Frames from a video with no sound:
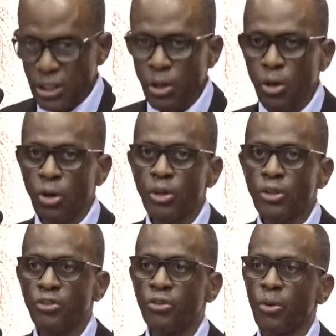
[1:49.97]

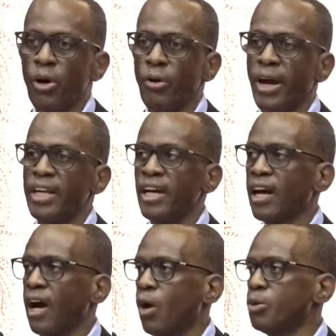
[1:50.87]
loans were already
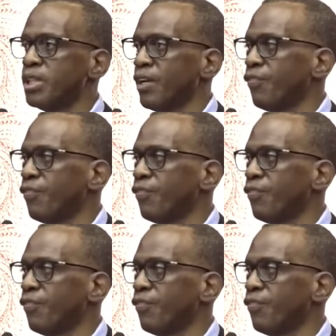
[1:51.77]
accounted